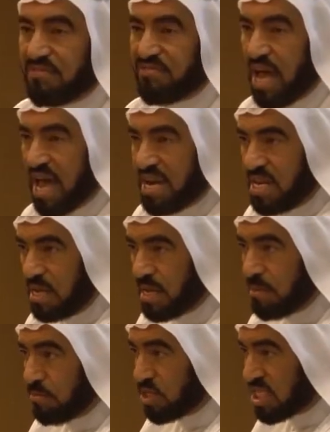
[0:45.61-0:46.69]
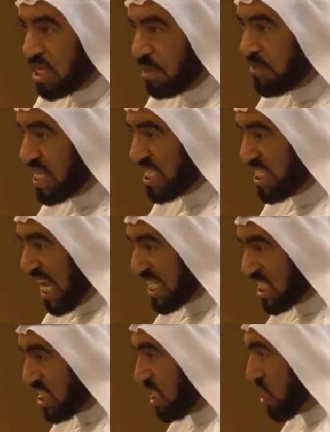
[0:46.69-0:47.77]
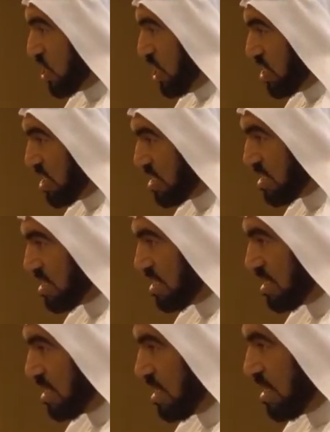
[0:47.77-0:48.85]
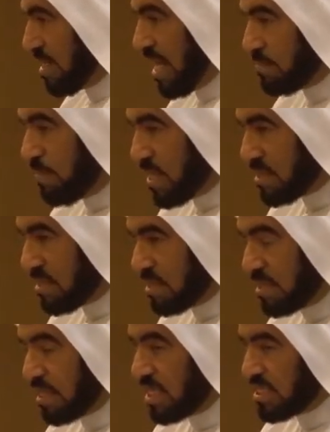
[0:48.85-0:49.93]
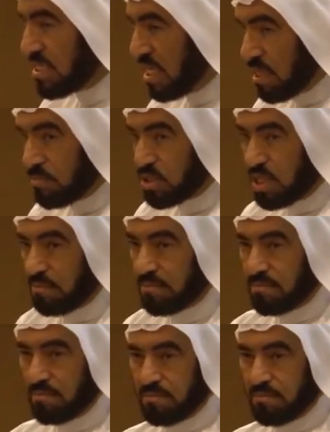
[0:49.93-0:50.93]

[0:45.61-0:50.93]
If any Muslim rejects Jesus, that person is not a Muslim.